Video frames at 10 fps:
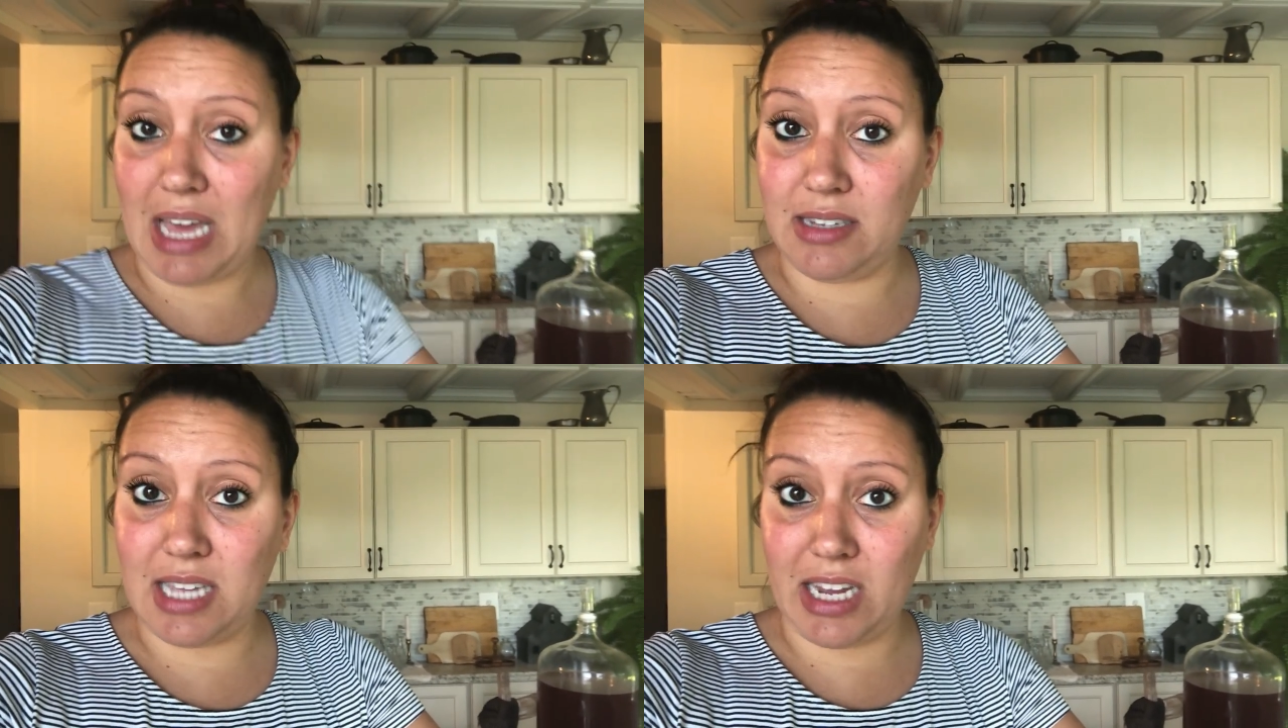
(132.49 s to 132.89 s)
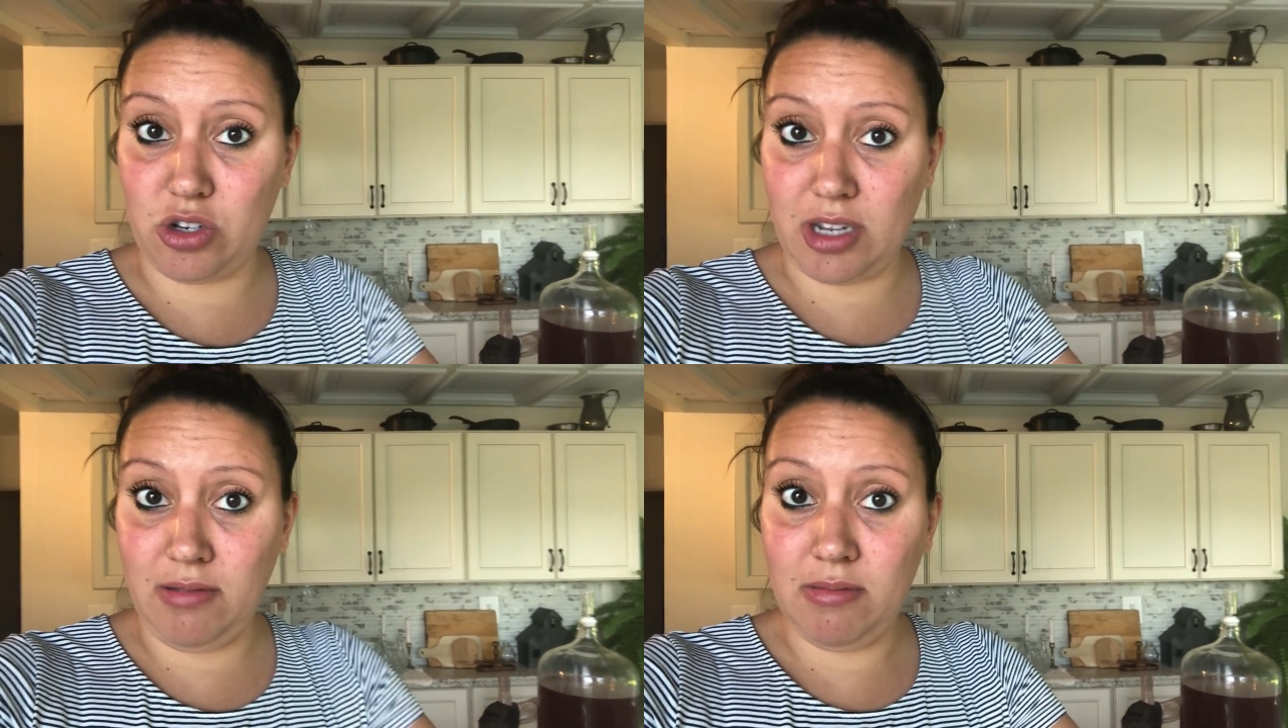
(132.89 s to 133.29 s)
that
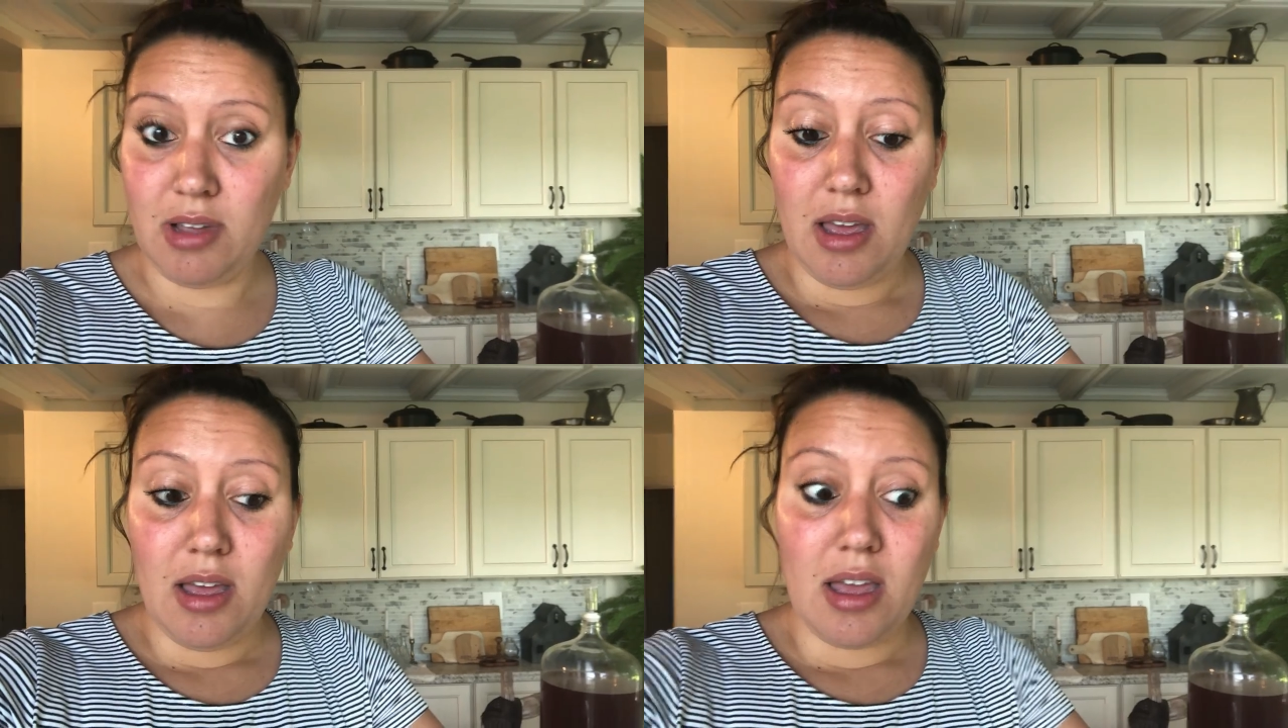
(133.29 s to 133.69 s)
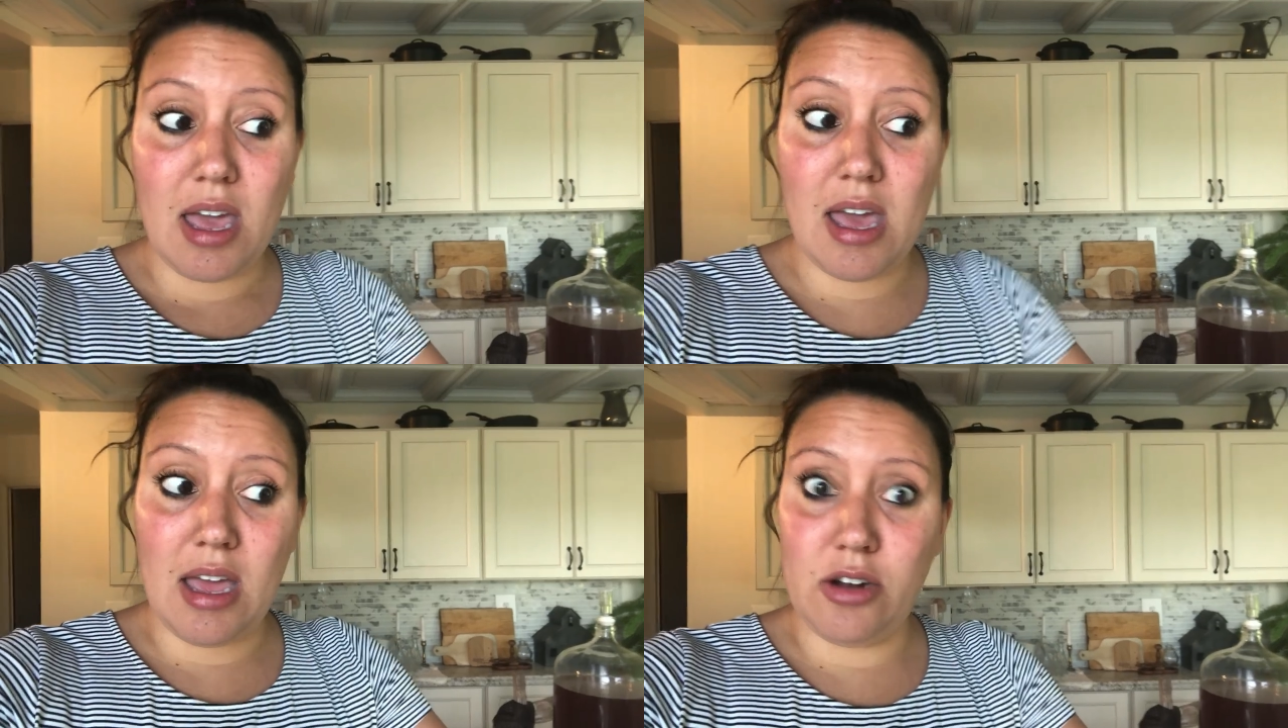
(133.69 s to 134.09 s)
section
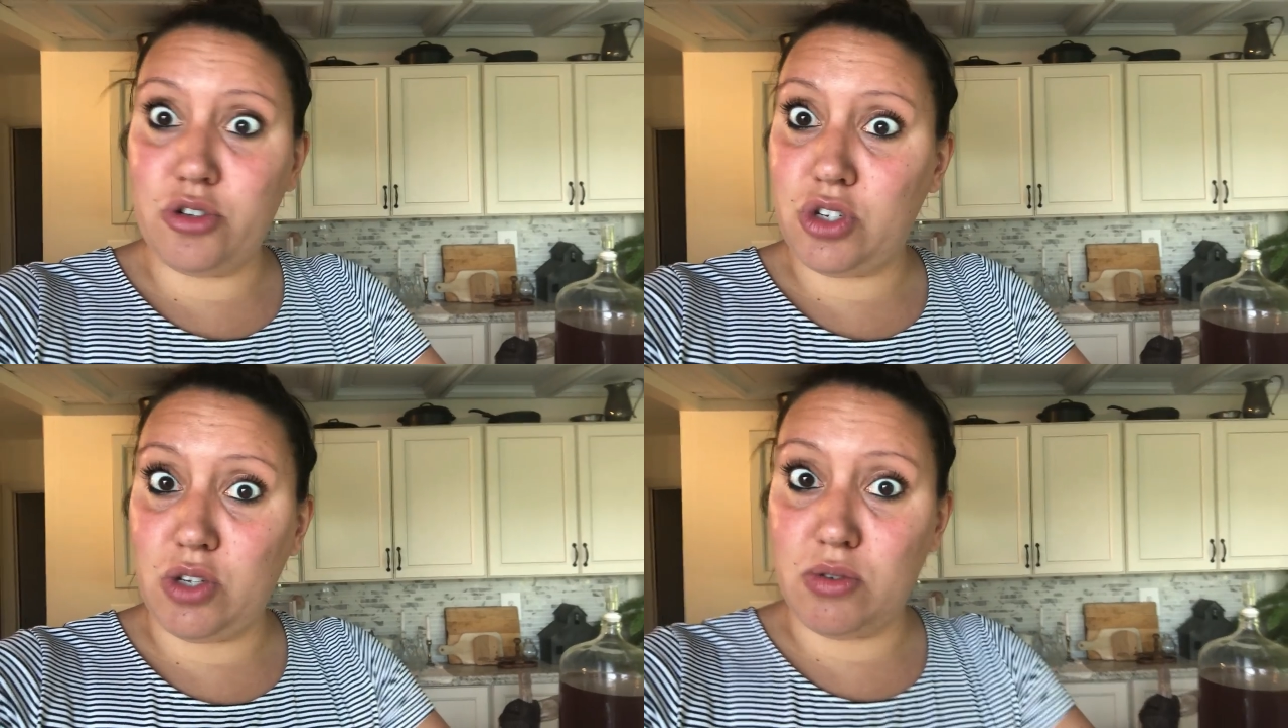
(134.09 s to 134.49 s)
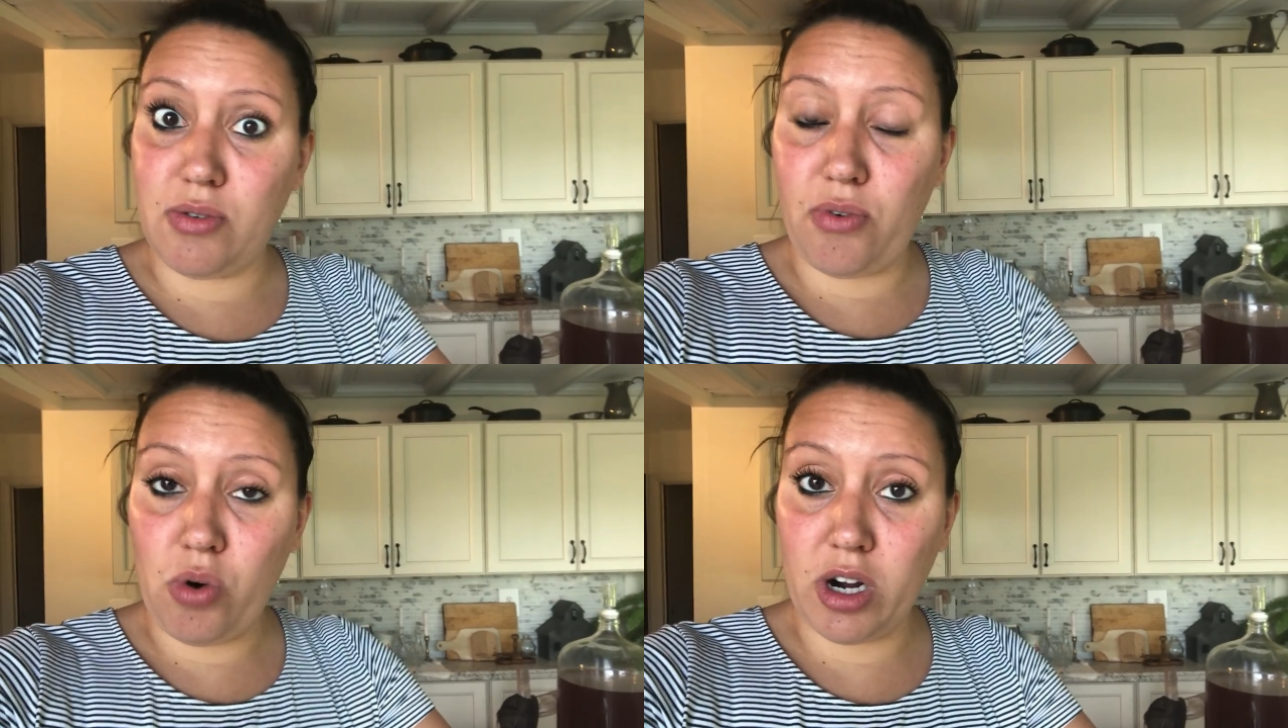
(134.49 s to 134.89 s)
and just use
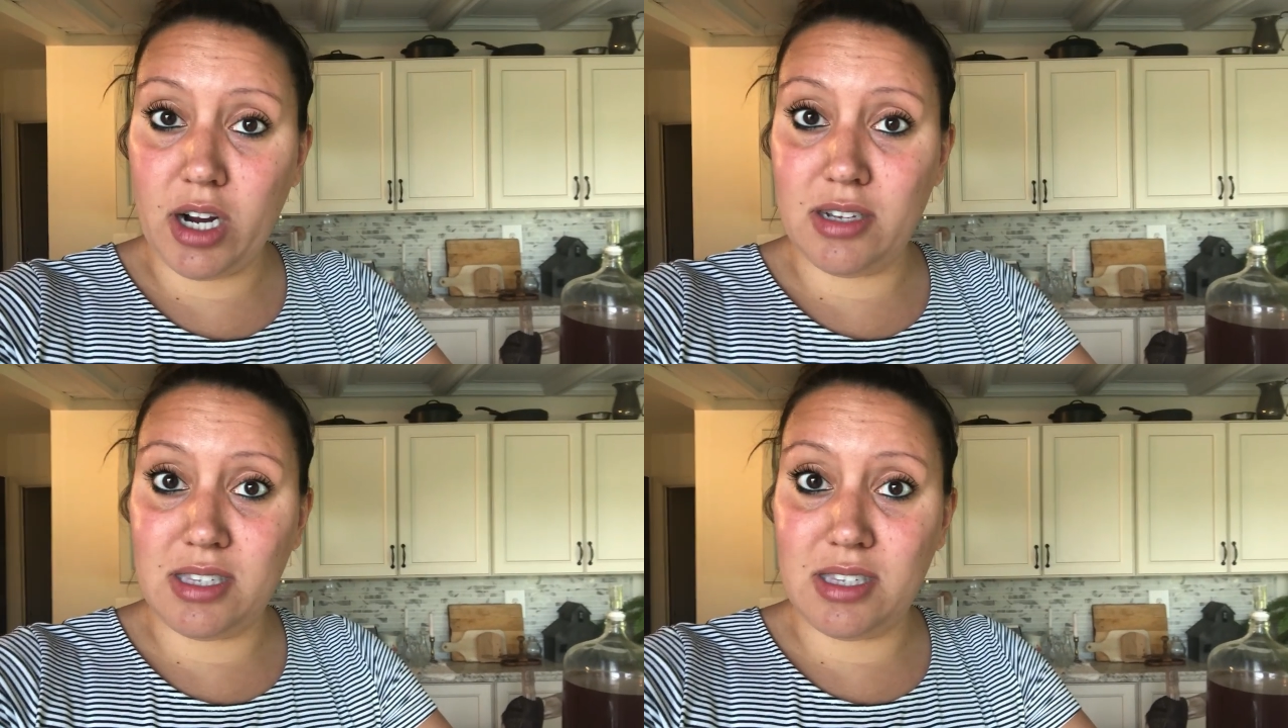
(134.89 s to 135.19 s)
4